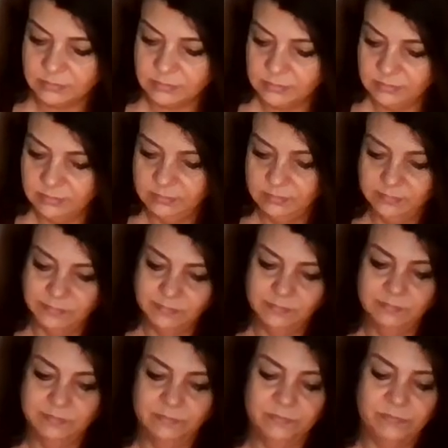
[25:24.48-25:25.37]
Let's
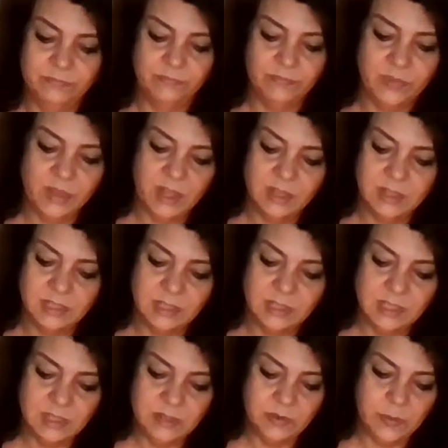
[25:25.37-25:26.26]

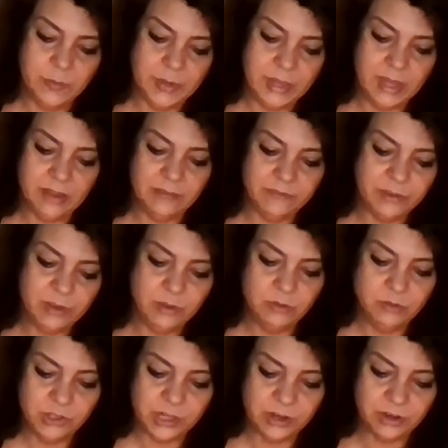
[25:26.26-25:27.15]
see what we get for
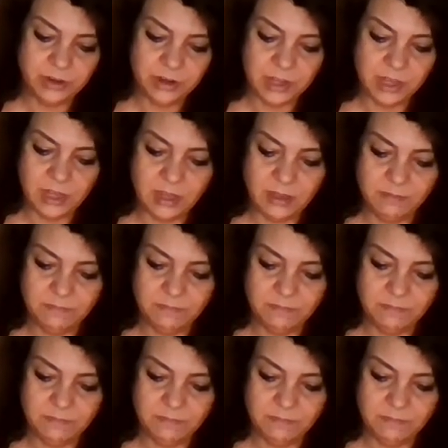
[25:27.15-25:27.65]
you, Cherokee.